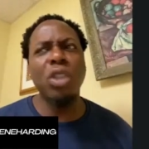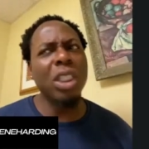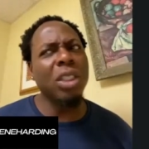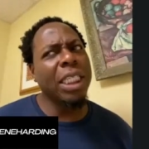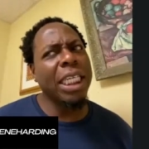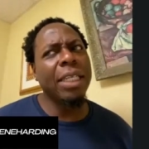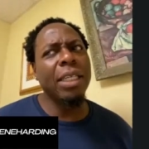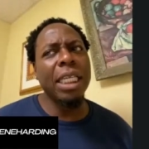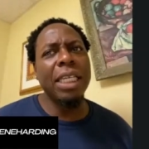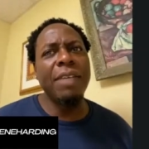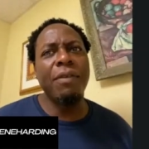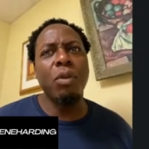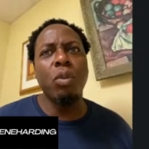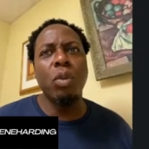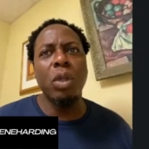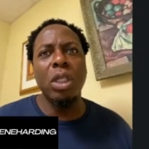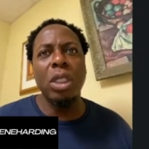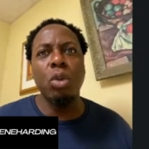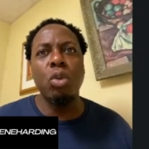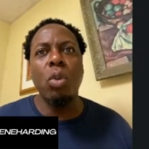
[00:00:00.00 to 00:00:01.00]
just in, even
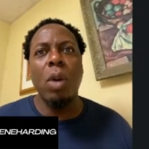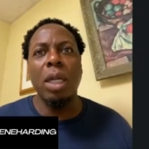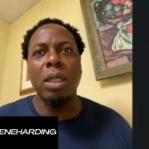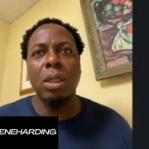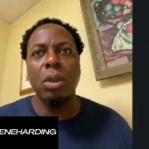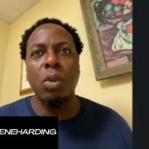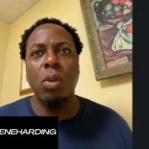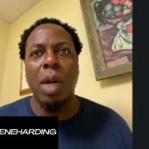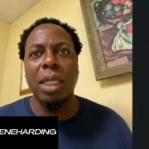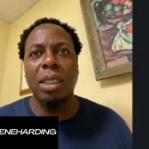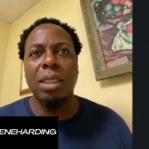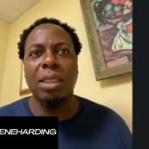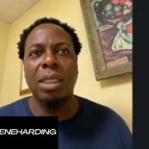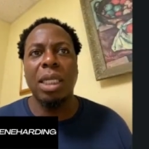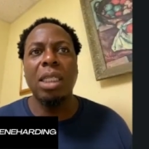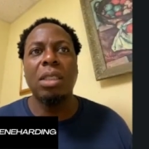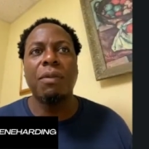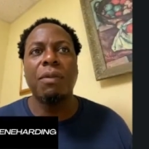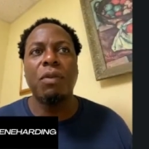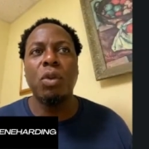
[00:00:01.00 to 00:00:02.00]
you watch his
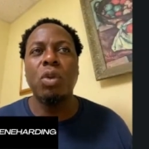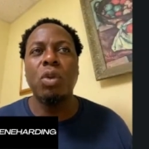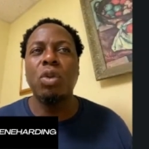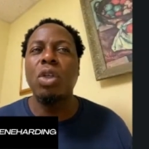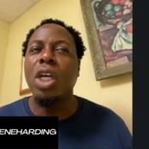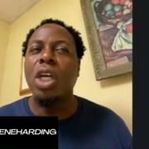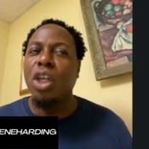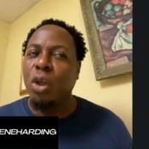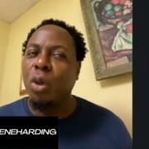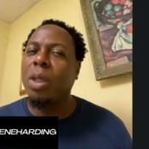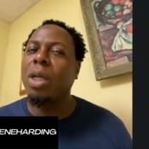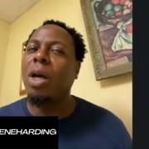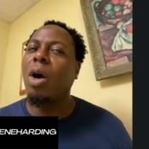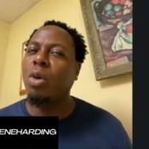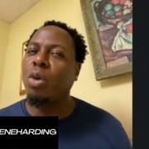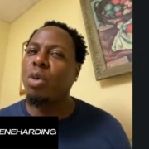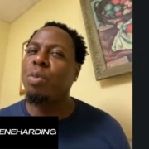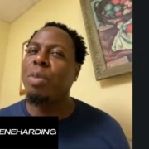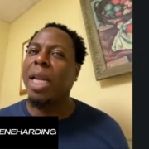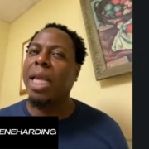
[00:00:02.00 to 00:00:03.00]
interviews, you'd
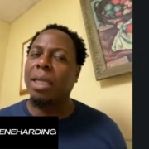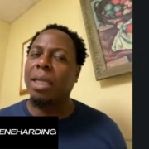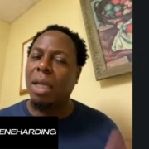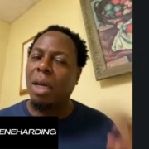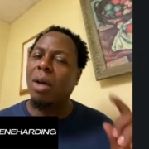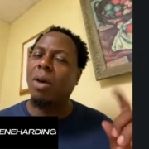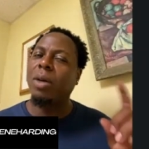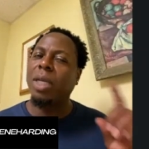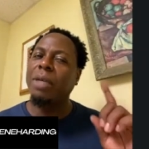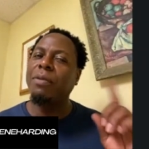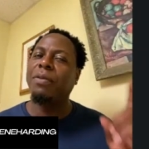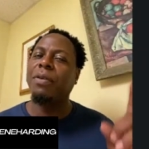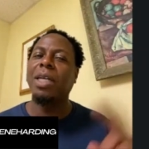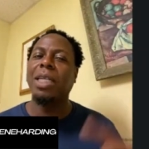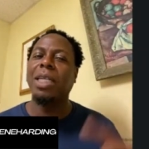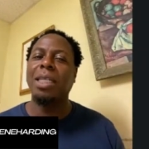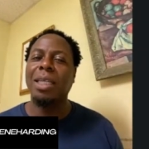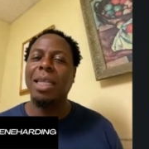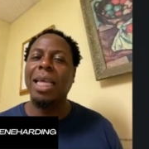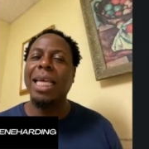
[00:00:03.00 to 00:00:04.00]
be like, oh, he
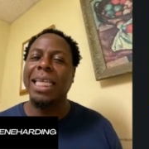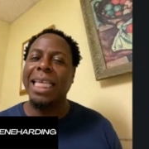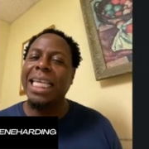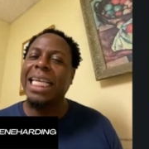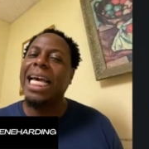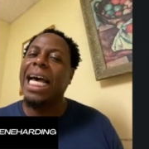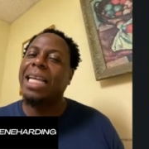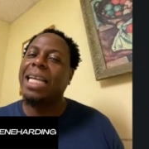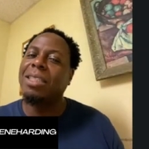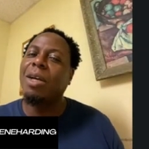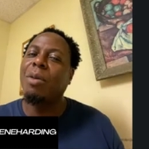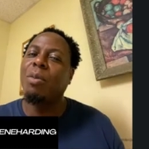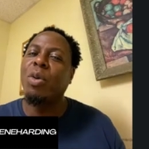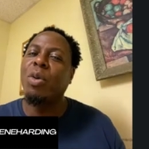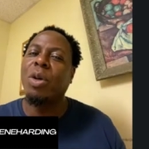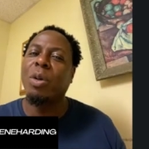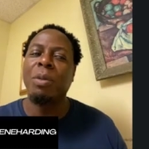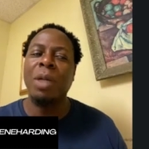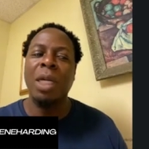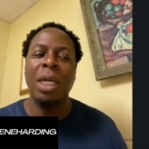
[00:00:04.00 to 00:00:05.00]
funny. Like, he got something
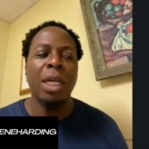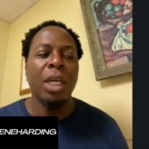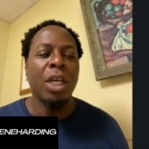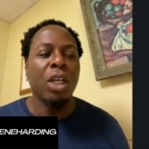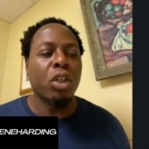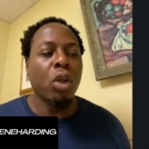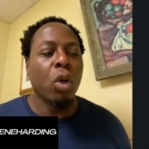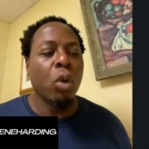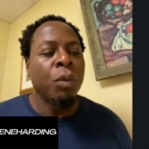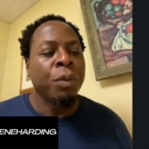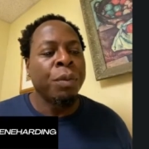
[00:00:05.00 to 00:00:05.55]
with him. So,